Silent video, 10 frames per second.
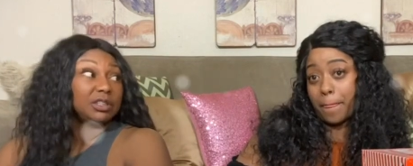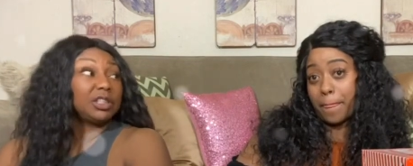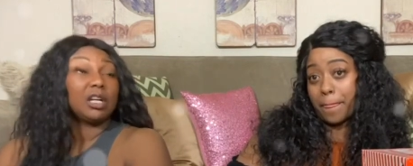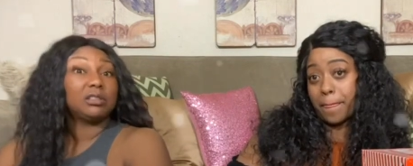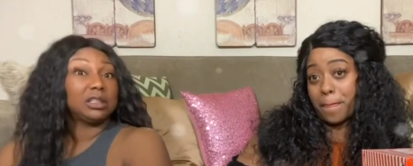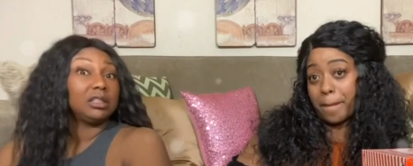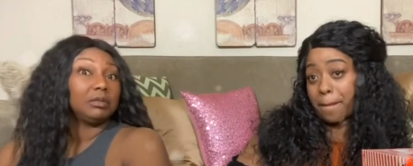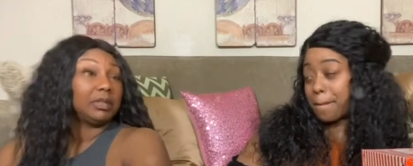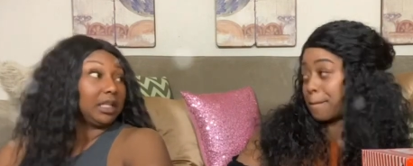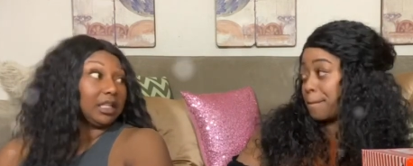Speaker 1: show
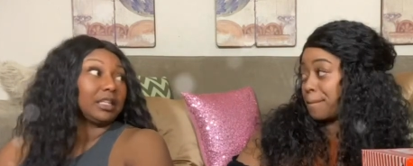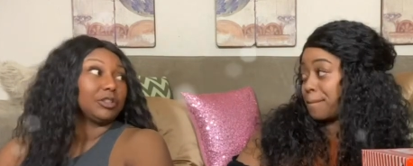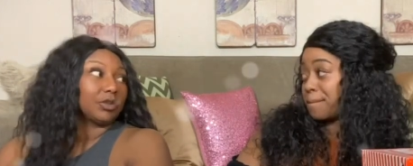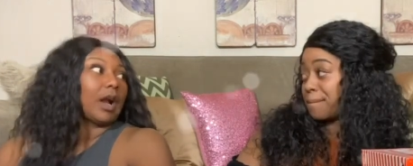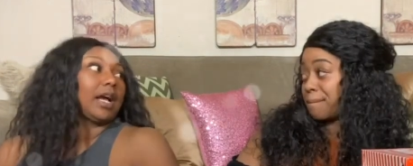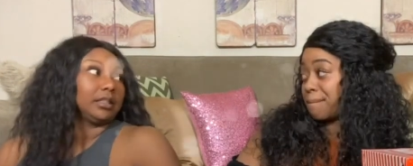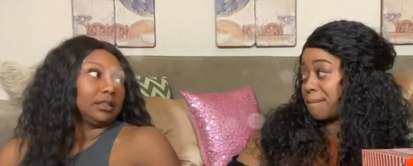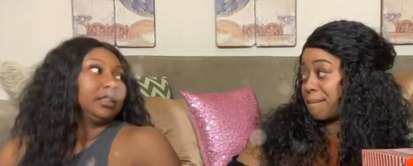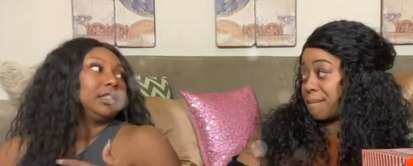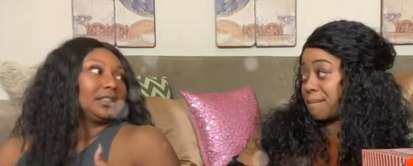still with nothing, trying
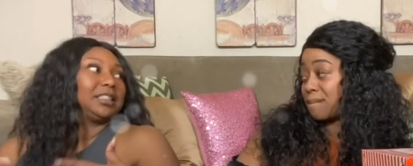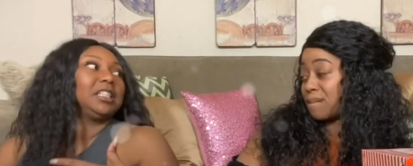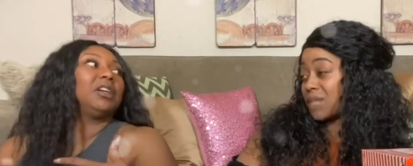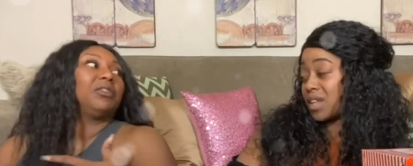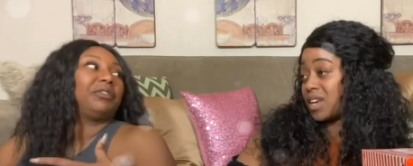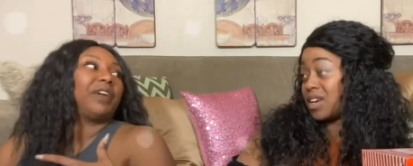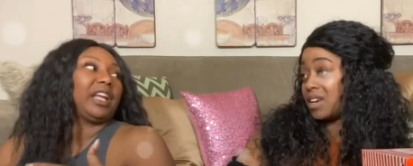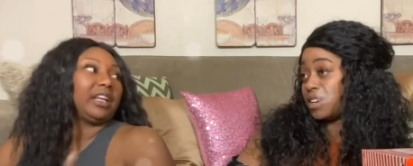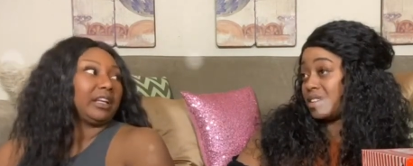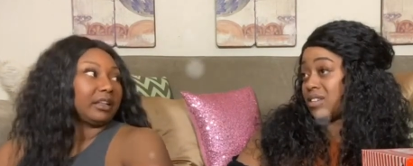to still yeah.
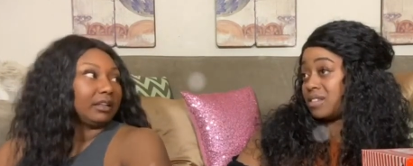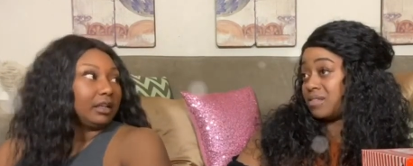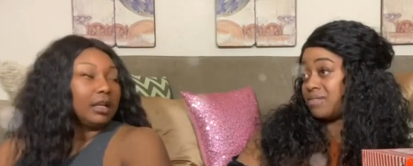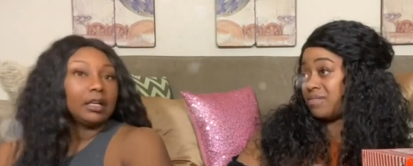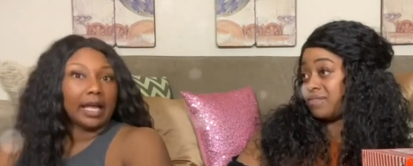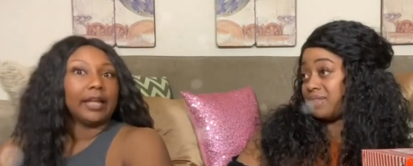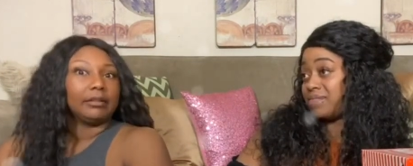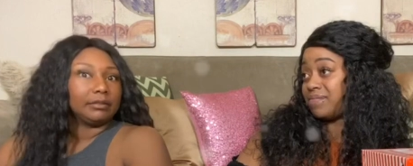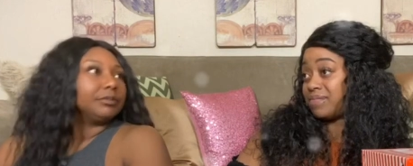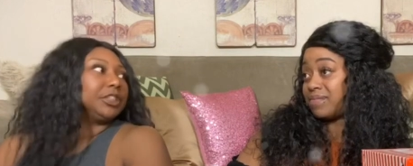fake.
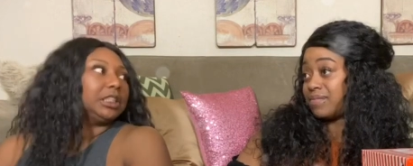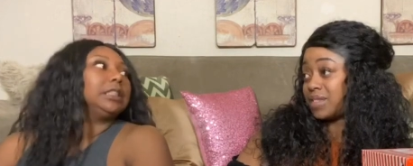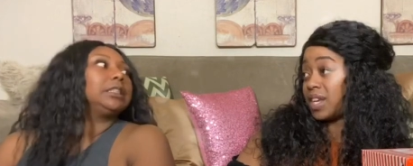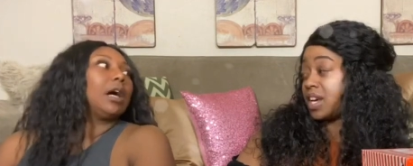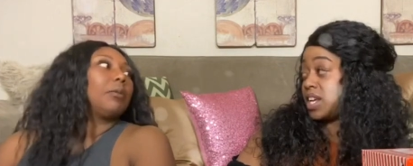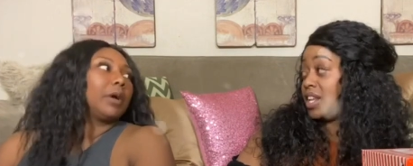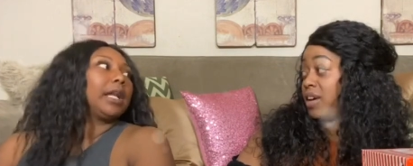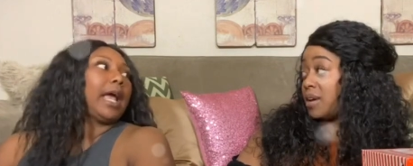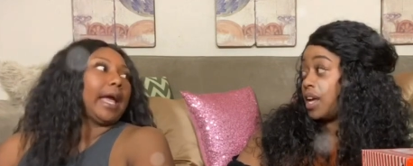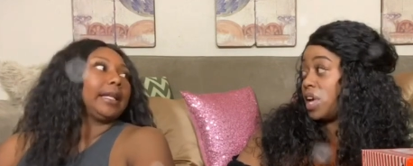Like she yeah, somewhat
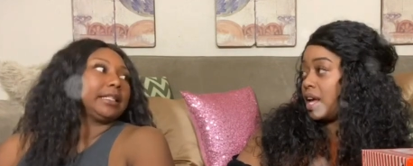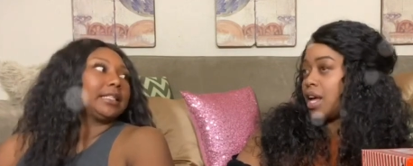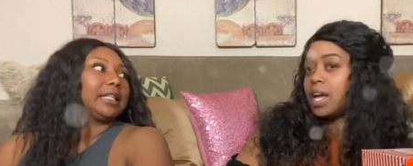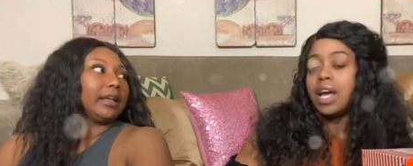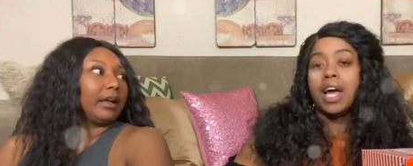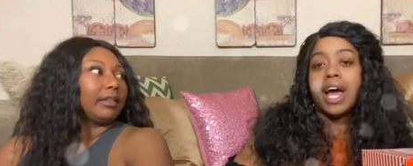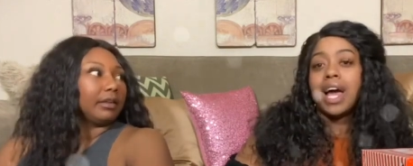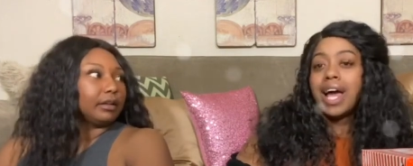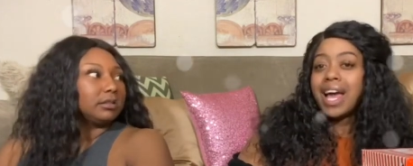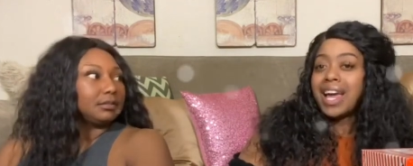had it
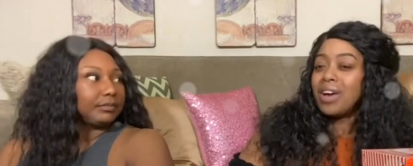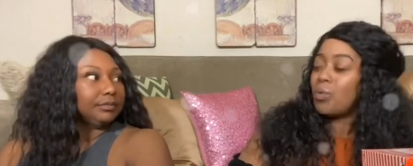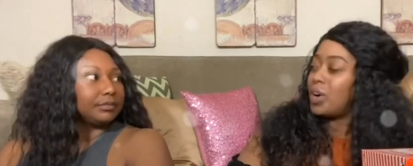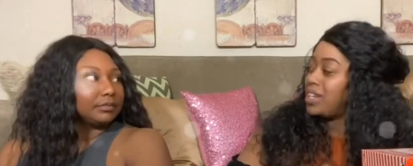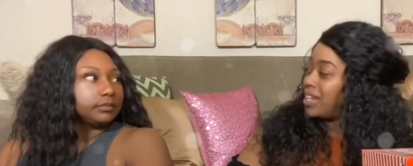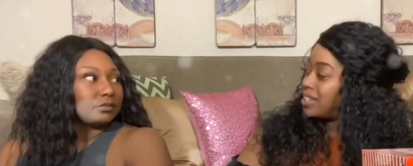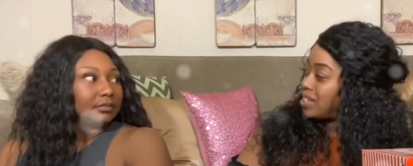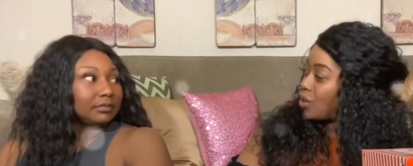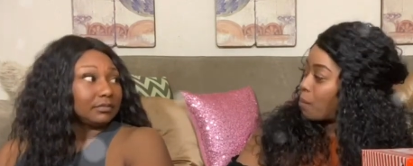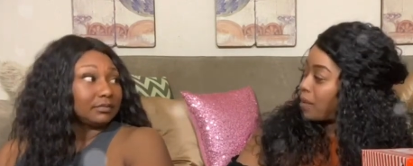together.
Speaker 2: And wasn't it
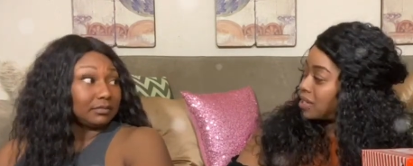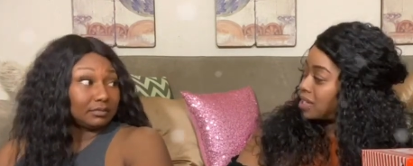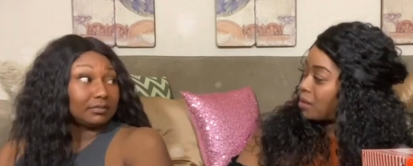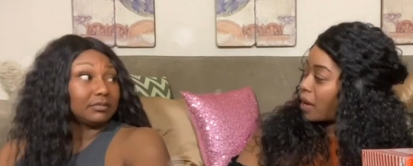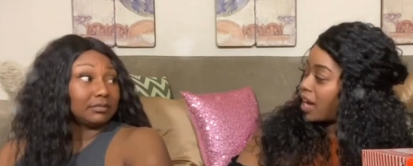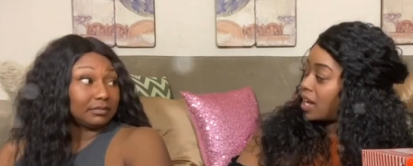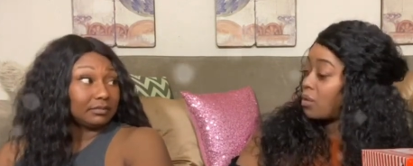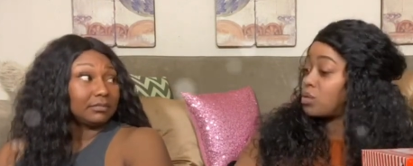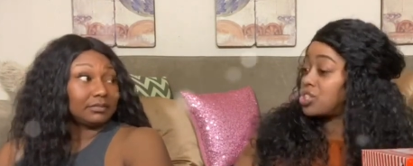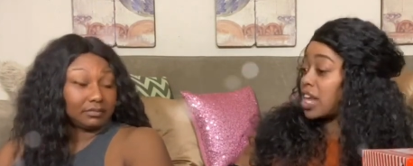so messed up how they
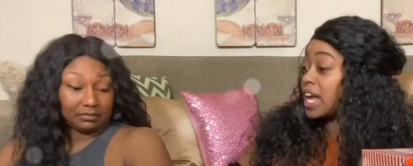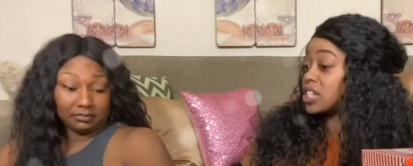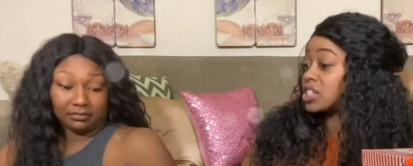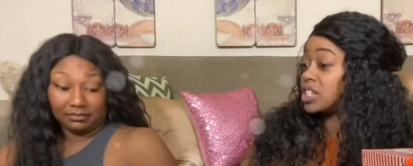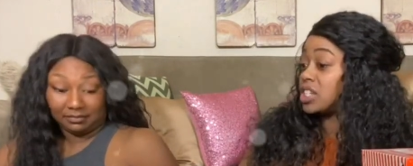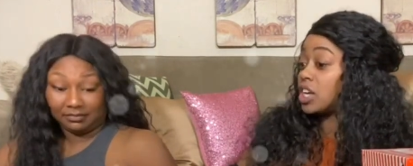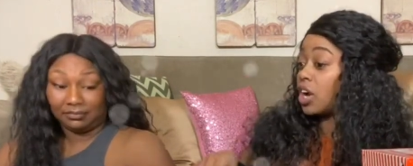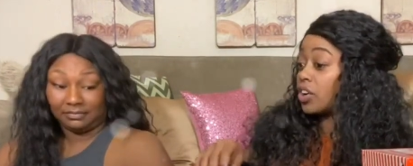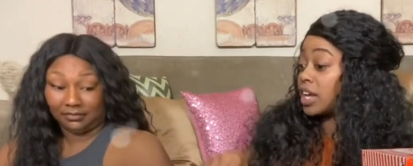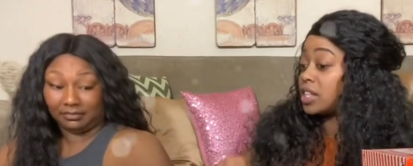was actually
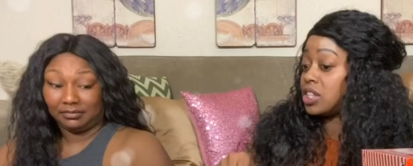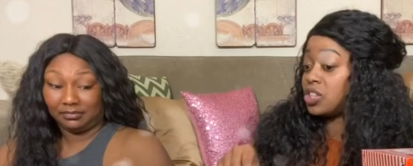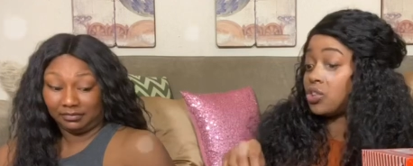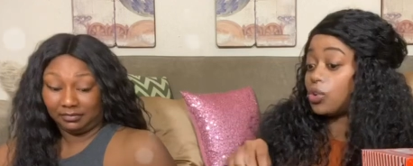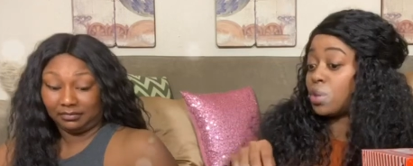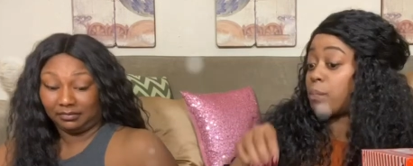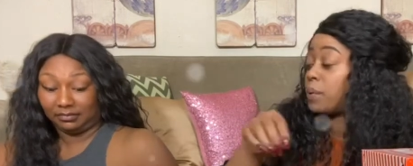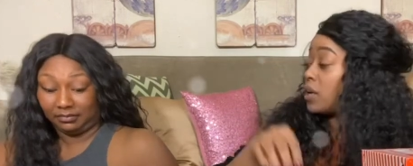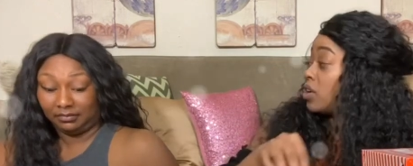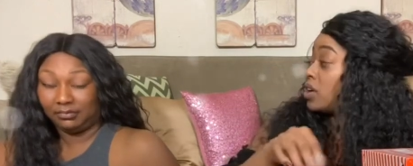okay, you're
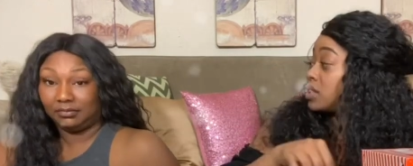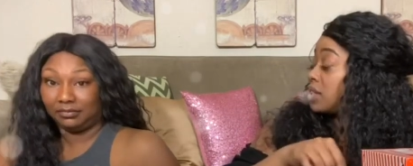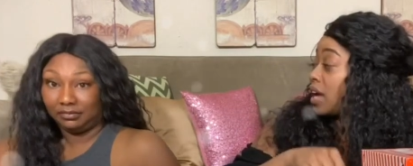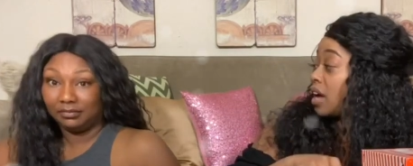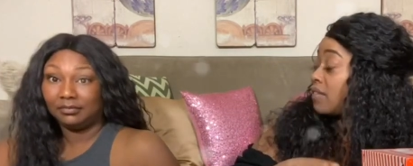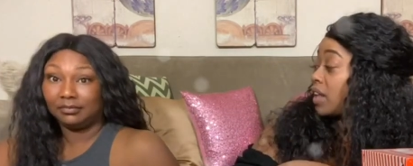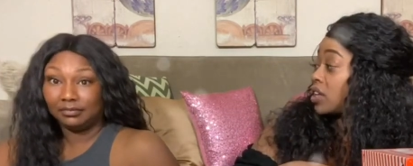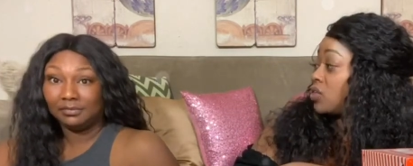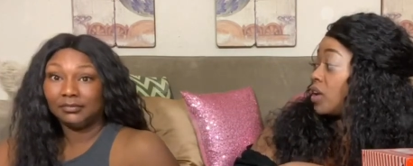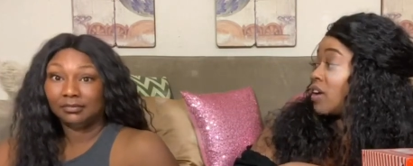appearing to have
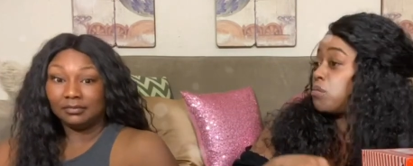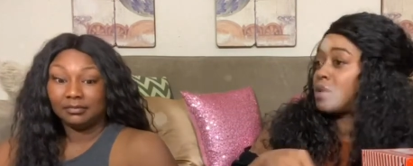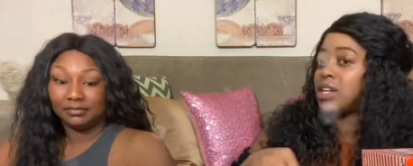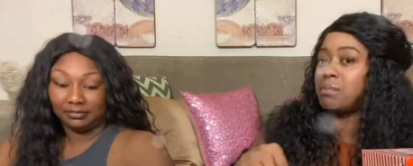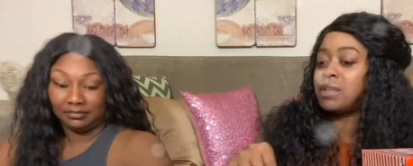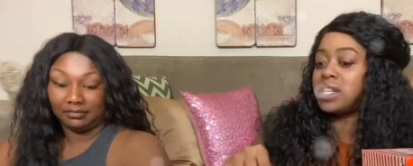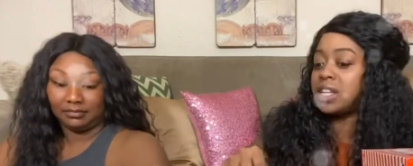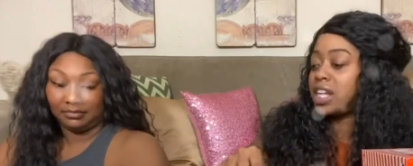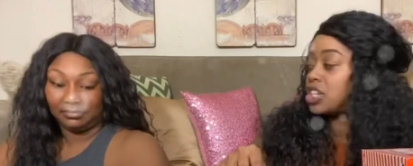like you have money, but then they